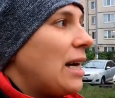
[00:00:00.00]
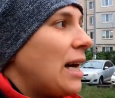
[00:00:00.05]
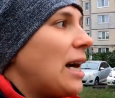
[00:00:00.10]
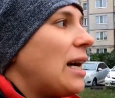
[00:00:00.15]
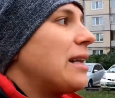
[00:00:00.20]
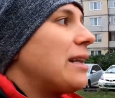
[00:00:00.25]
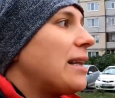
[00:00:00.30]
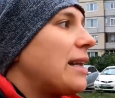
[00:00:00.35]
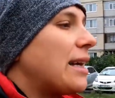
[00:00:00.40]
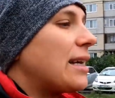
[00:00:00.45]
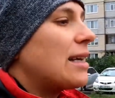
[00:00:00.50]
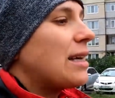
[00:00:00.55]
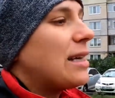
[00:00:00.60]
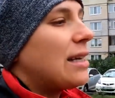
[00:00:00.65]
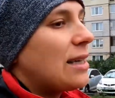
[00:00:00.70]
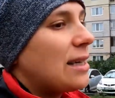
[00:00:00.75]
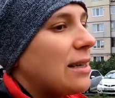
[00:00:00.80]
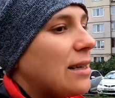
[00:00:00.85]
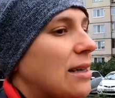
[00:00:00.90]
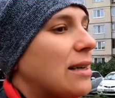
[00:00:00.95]
and like
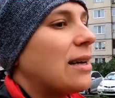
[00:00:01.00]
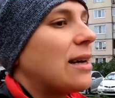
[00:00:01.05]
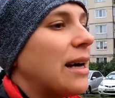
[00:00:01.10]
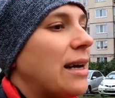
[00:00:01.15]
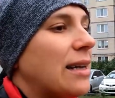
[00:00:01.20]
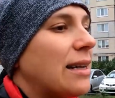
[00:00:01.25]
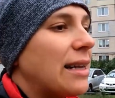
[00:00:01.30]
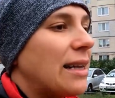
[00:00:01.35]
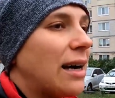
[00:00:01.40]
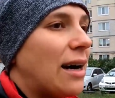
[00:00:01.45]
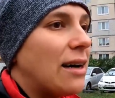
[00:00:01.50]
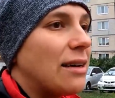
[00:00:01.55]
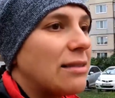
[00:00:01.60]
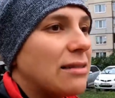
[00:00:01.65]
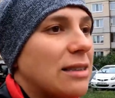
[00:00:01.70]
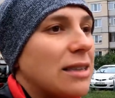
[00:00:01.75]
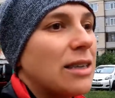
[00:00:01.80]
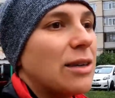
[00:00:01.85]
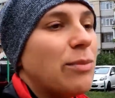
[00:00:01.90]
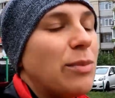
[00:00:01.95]
kindly
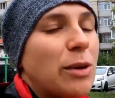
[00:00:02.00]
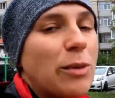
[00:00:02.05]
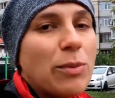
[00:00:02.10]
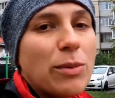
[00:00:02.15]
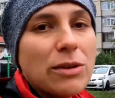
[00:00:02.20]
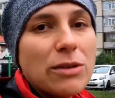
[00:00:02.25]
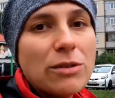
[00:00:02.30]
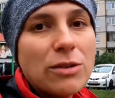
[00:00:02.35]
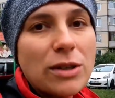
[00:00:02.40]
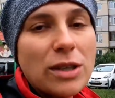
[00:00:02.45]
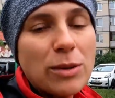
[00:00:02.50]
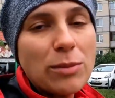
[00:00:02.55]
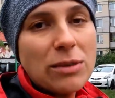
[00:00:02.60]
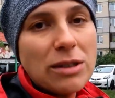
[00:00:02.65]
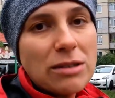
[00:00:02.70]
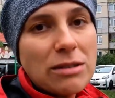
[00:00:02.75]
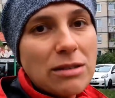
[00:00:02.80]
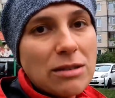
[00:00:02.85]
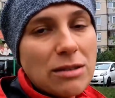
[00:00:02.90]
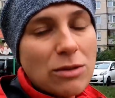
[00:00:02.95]
asking people to keep
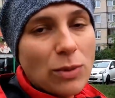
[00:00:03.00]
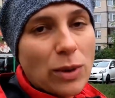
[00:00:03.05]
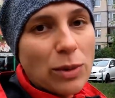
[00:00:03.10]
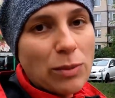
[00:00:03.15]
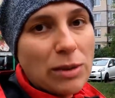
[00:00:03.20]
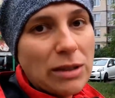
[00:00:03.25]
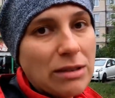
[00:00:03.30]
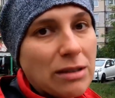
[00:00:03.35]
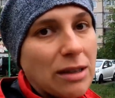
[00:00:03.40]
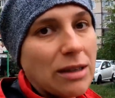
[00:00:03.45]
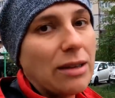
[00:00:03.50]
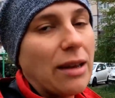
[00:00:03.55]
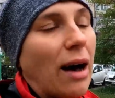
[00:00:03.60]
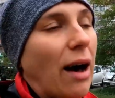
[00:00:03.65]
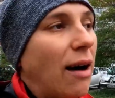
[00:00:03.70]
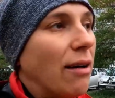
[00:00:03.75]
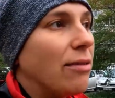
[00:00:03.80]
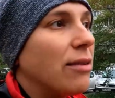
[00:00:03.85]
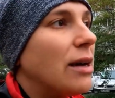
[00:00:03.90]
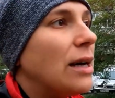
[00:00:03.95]
distance 1.5
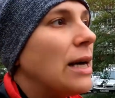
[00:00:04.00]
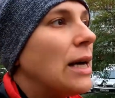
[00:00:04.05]
meters.